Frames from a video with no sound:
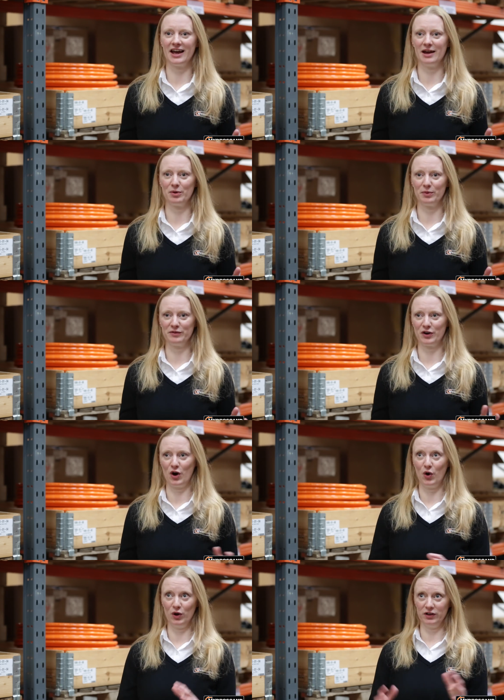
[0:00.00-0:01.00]
but we've
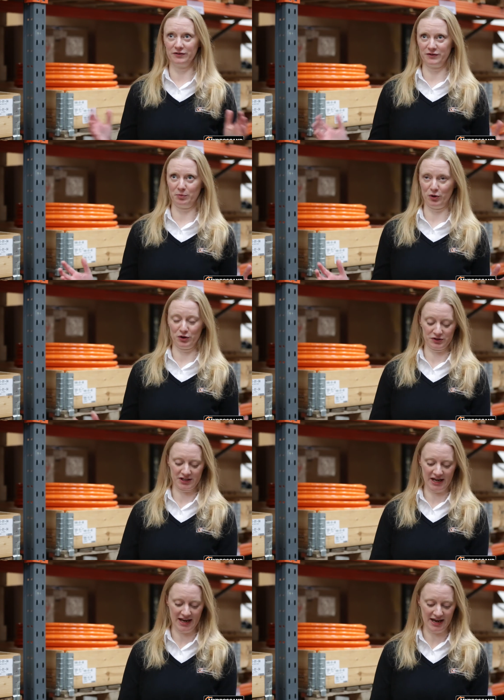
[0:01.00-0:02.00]
got all of the products
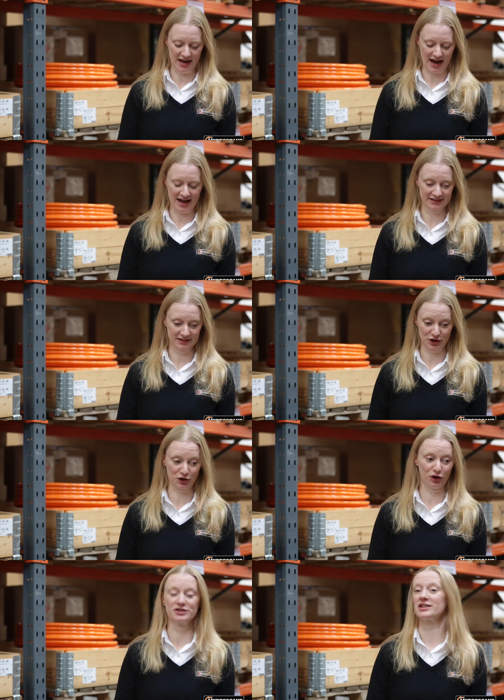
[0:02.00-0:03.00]
here and
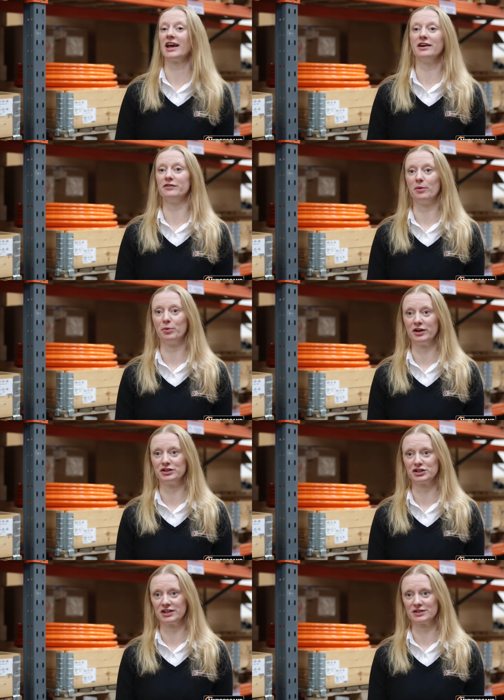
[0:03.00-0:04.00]
across the 8 of our
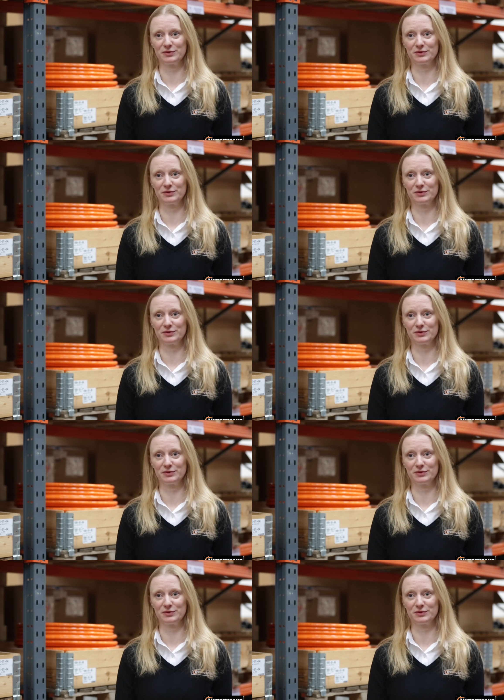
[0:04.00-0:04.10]
branches.